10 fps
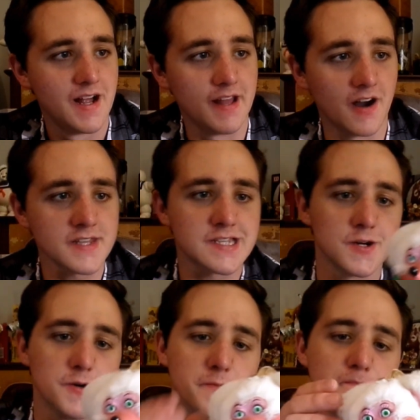And
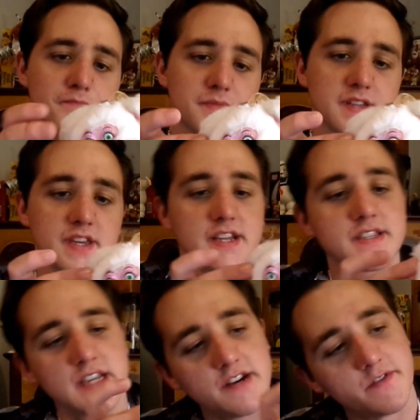also, the
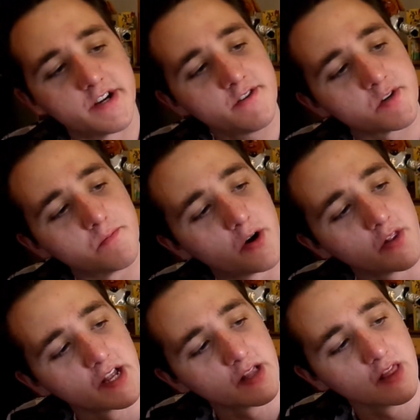inside of her ears are
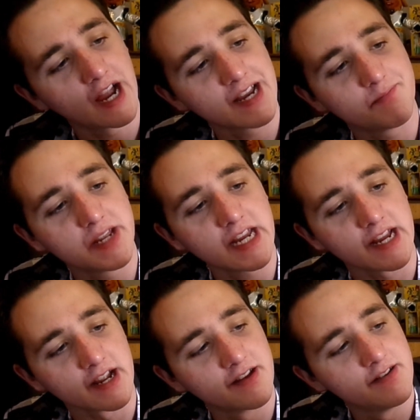like light
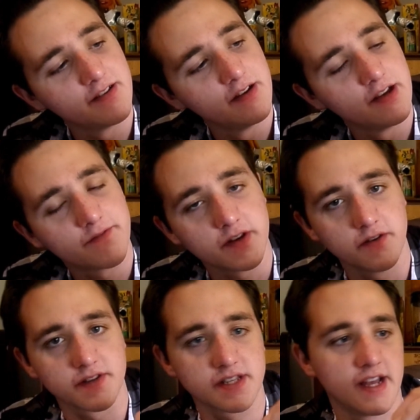pink, if you
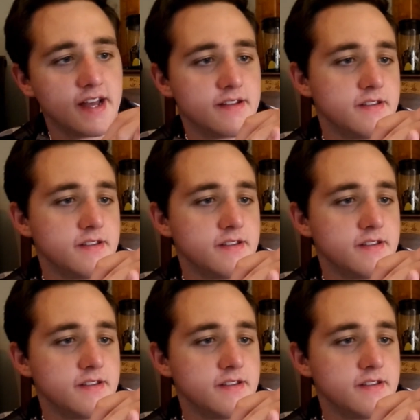notice that.